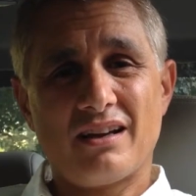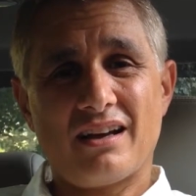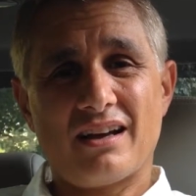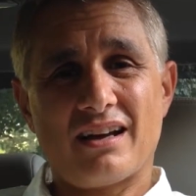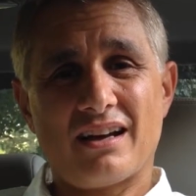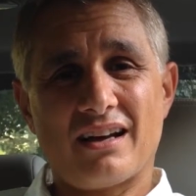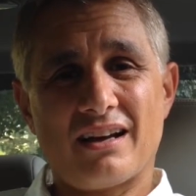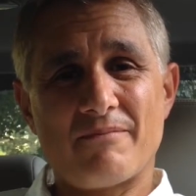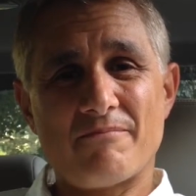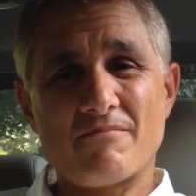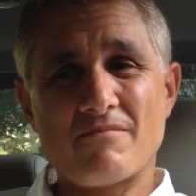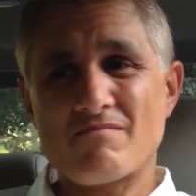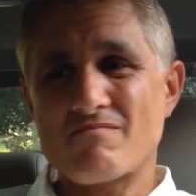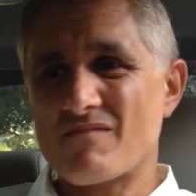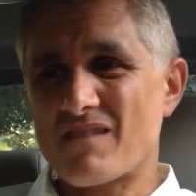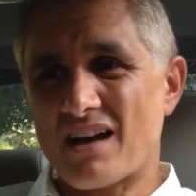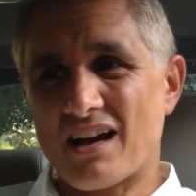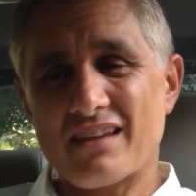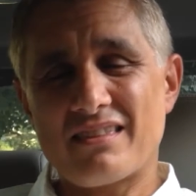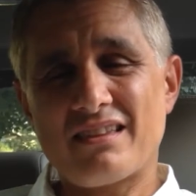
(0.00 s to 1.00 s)

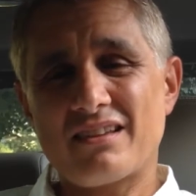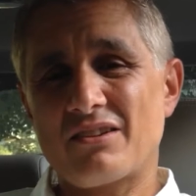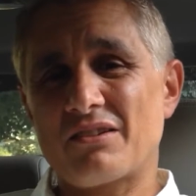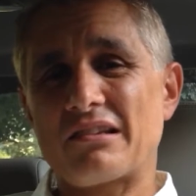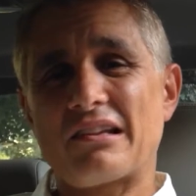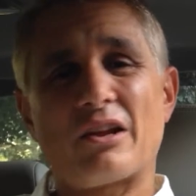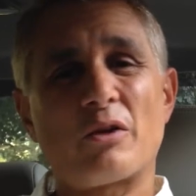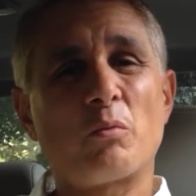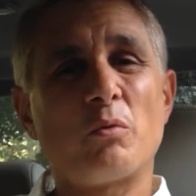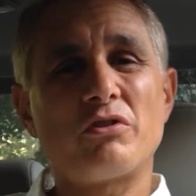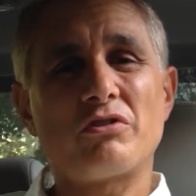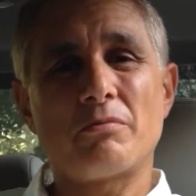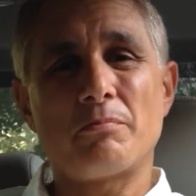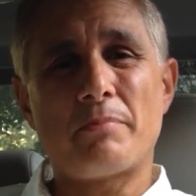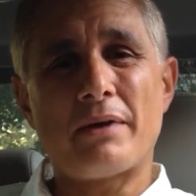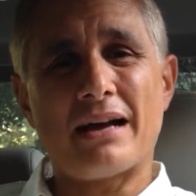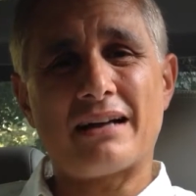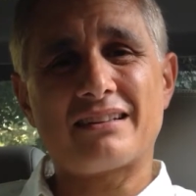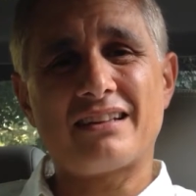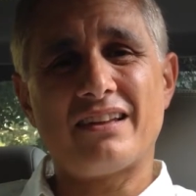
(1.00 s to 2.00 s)
I think there's a lot of wisdom
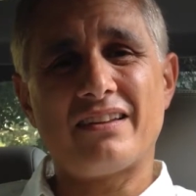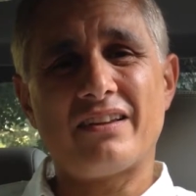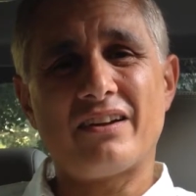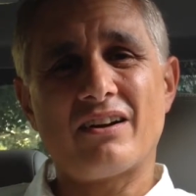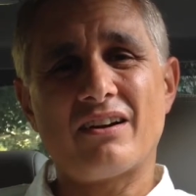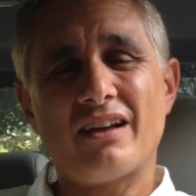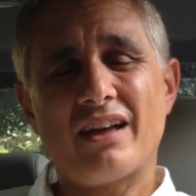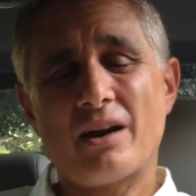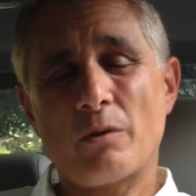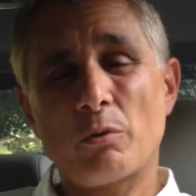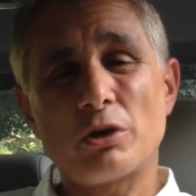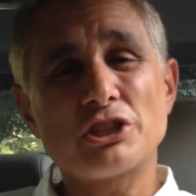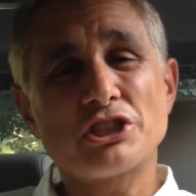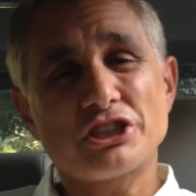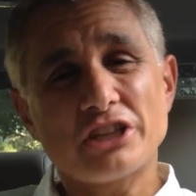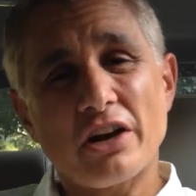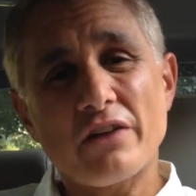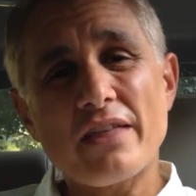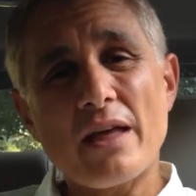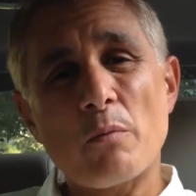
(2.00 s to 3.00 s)
packed in there. And I want to
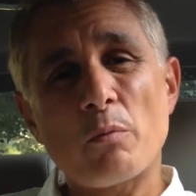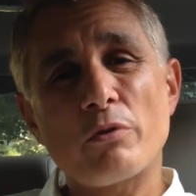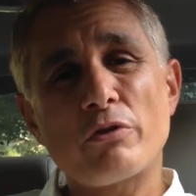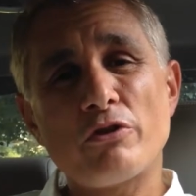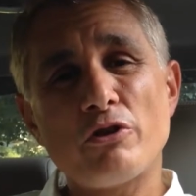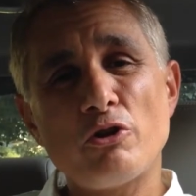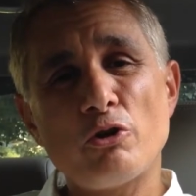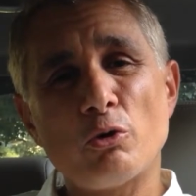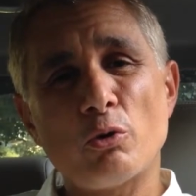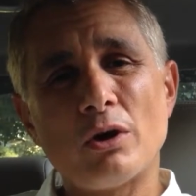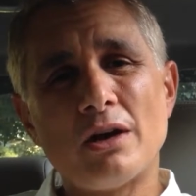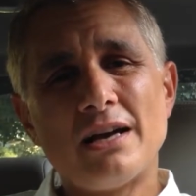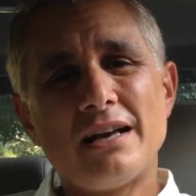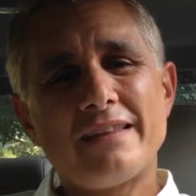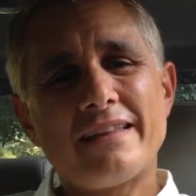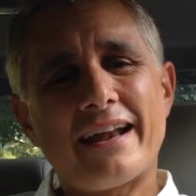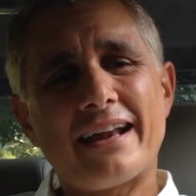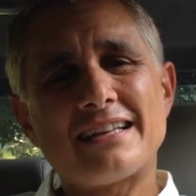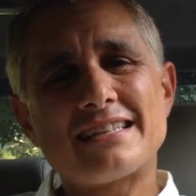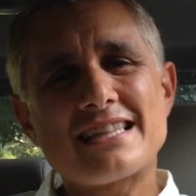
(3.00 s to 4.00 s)
share that with you,
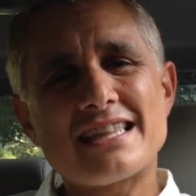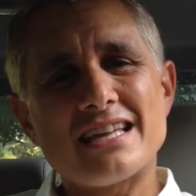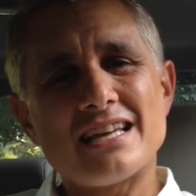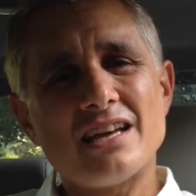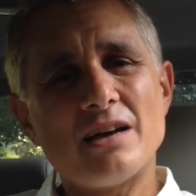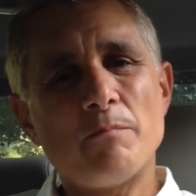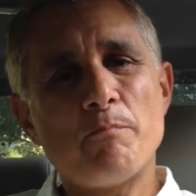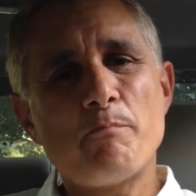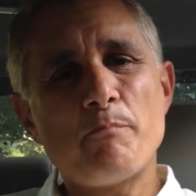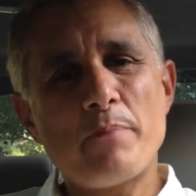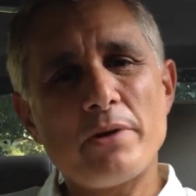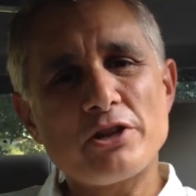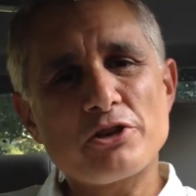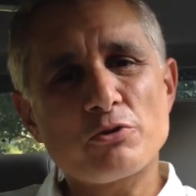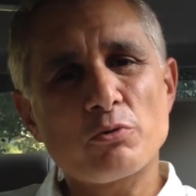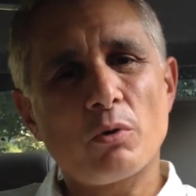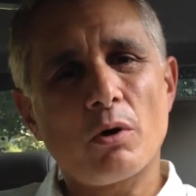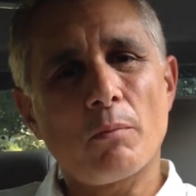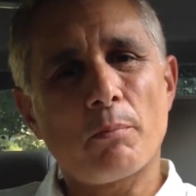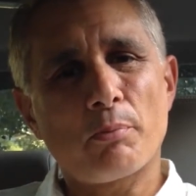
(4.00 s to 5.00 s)
that it's the
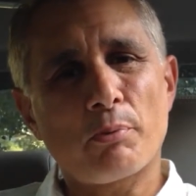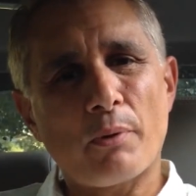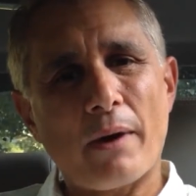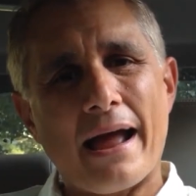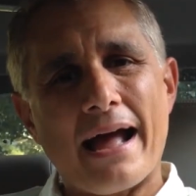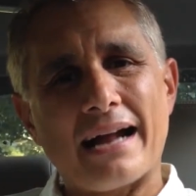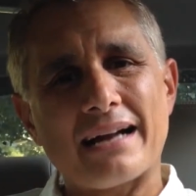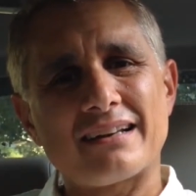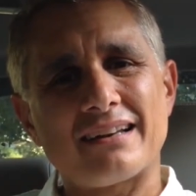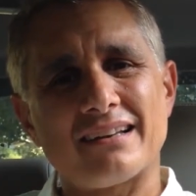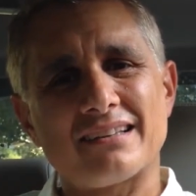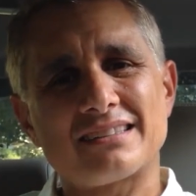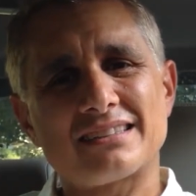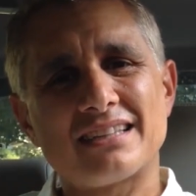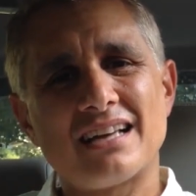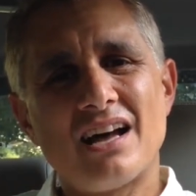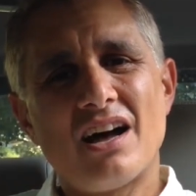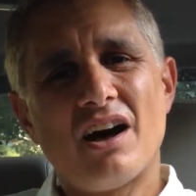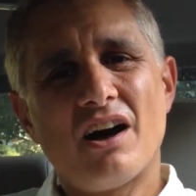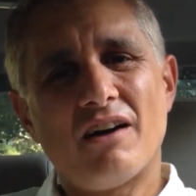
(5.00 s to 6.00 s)
habitual
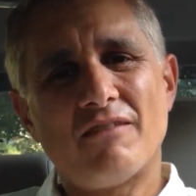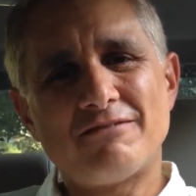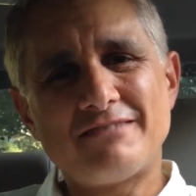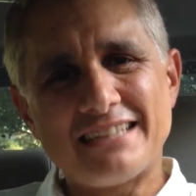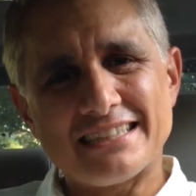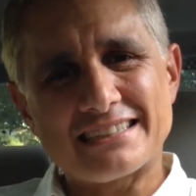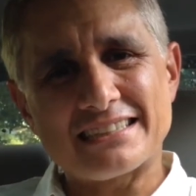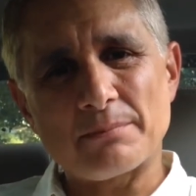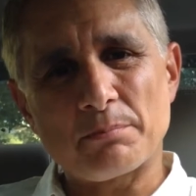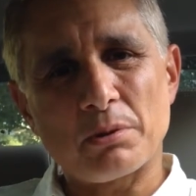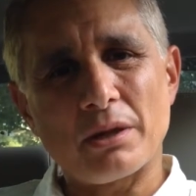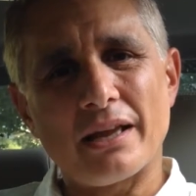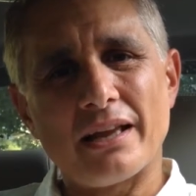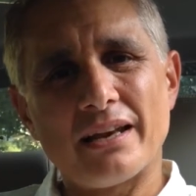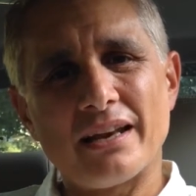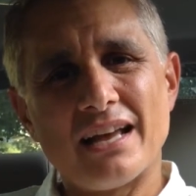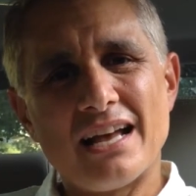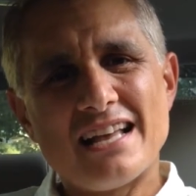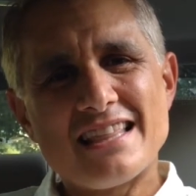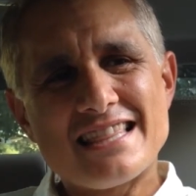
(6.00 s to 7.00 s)
practice of
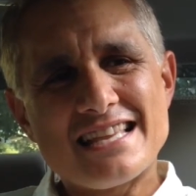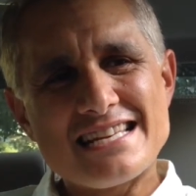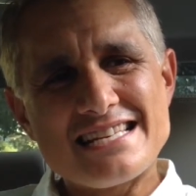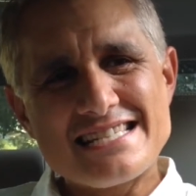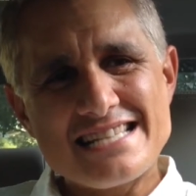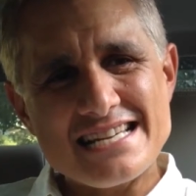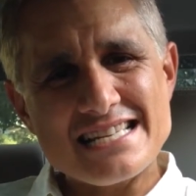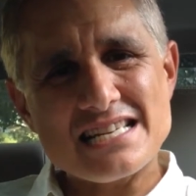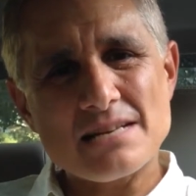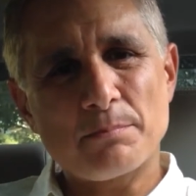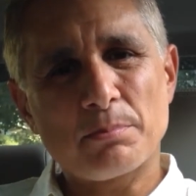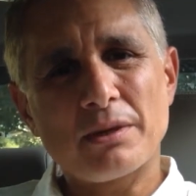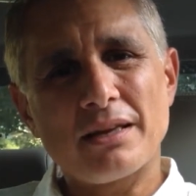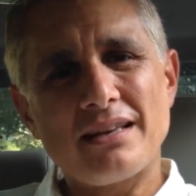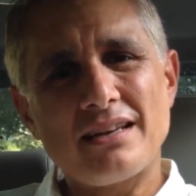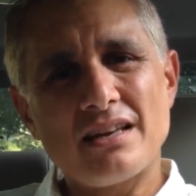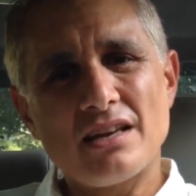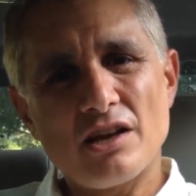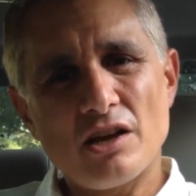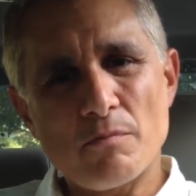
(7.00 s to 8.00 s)
discipline, the
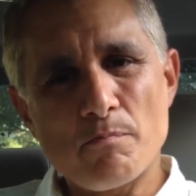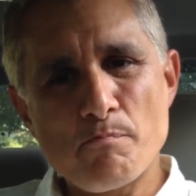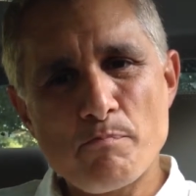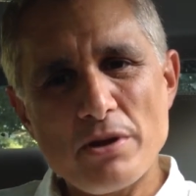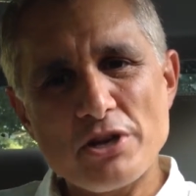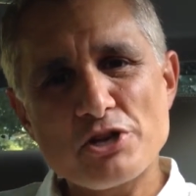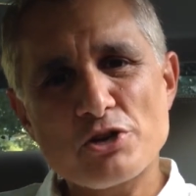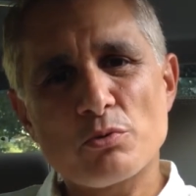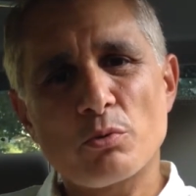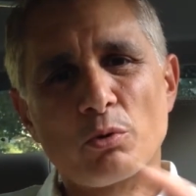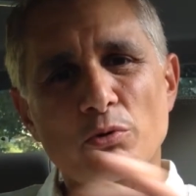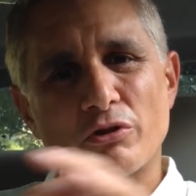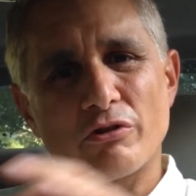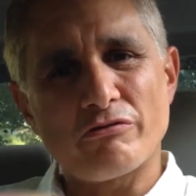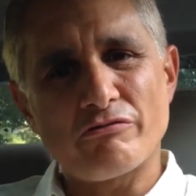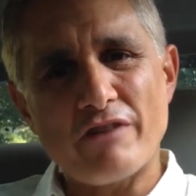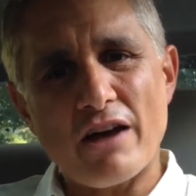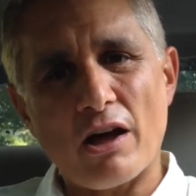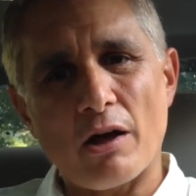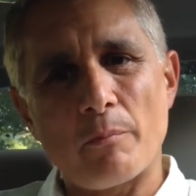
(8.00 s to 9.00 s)
disciplined, habitual
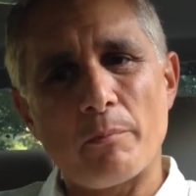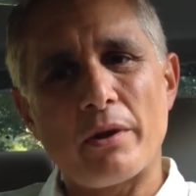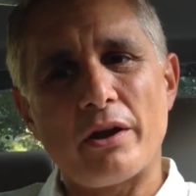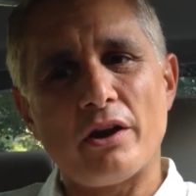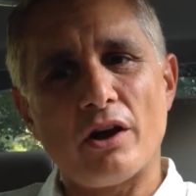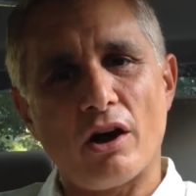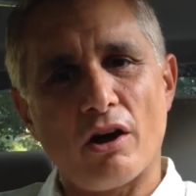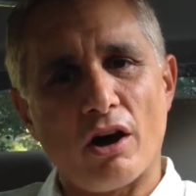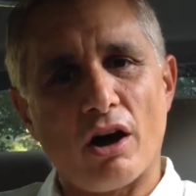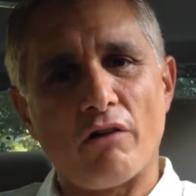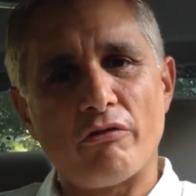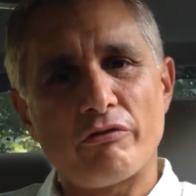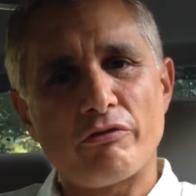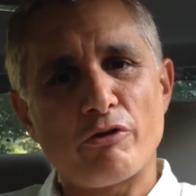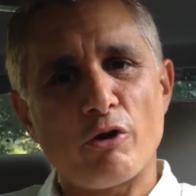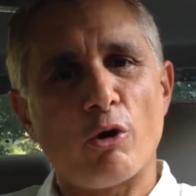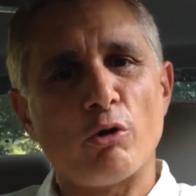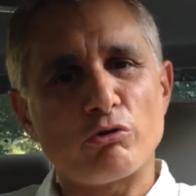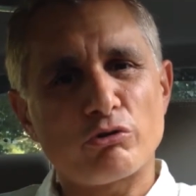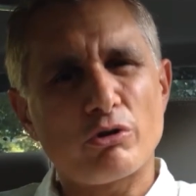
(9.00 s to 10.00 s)
development of
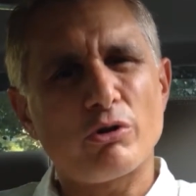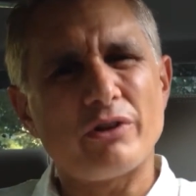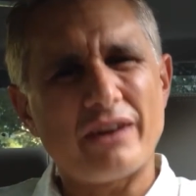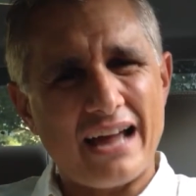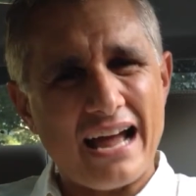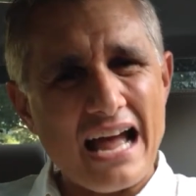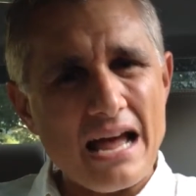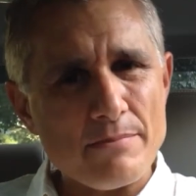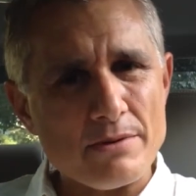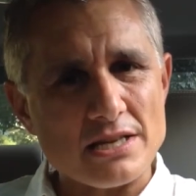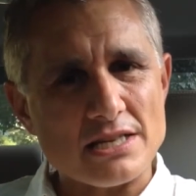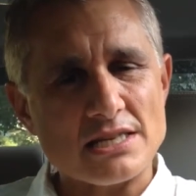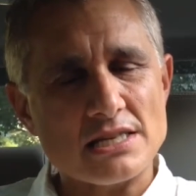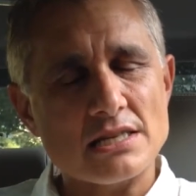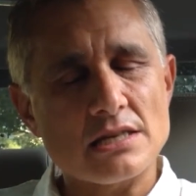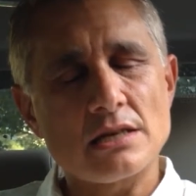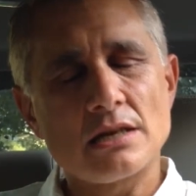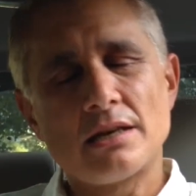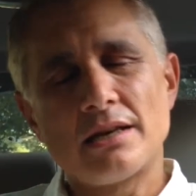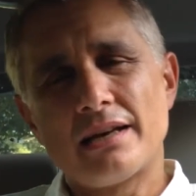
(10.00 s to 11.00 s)
those good
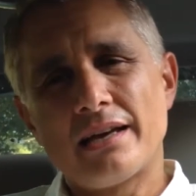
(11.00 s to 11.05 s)
habits.